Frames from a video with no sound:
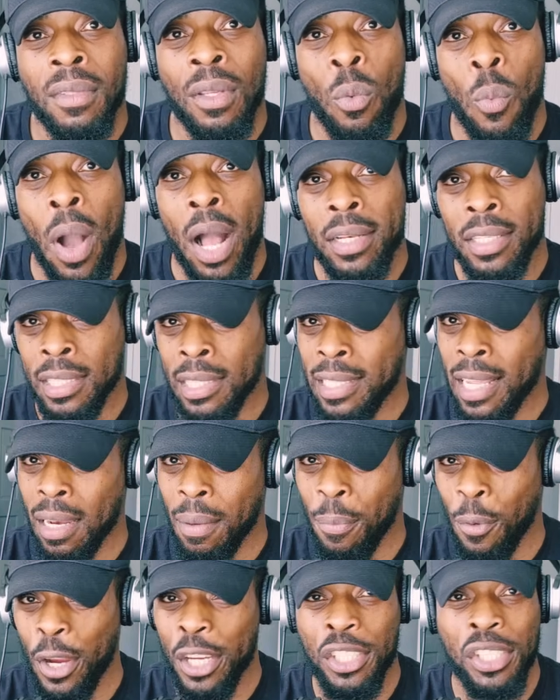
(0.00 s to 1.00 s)
While the
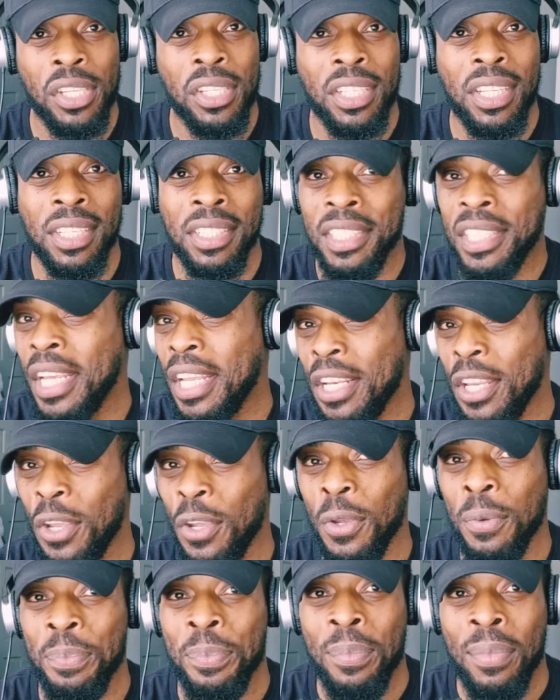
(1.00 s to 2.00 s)
celebrations
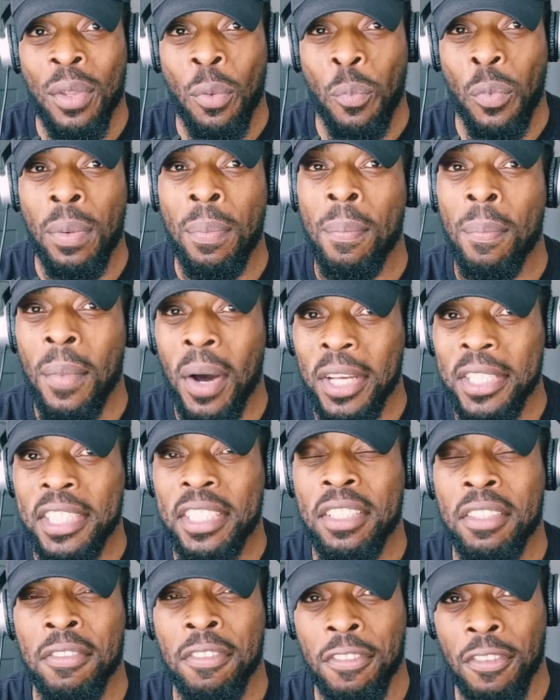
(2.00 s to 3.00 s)
continue, we
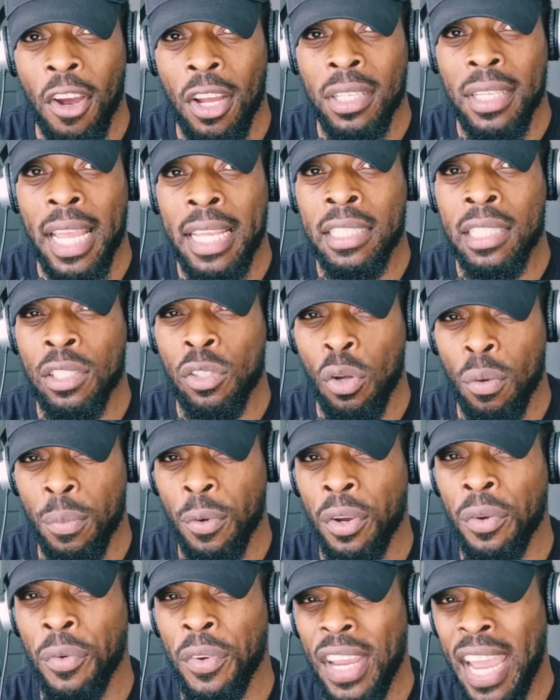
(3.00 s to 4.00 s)
must confront a
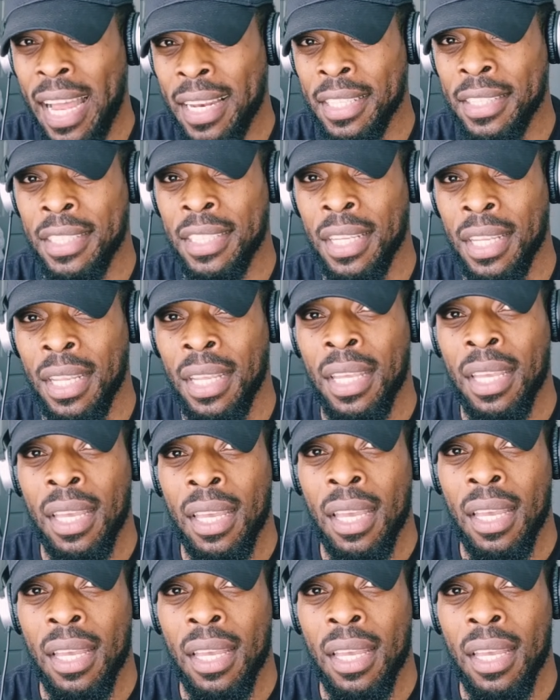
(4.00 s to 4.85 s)
sobering reality.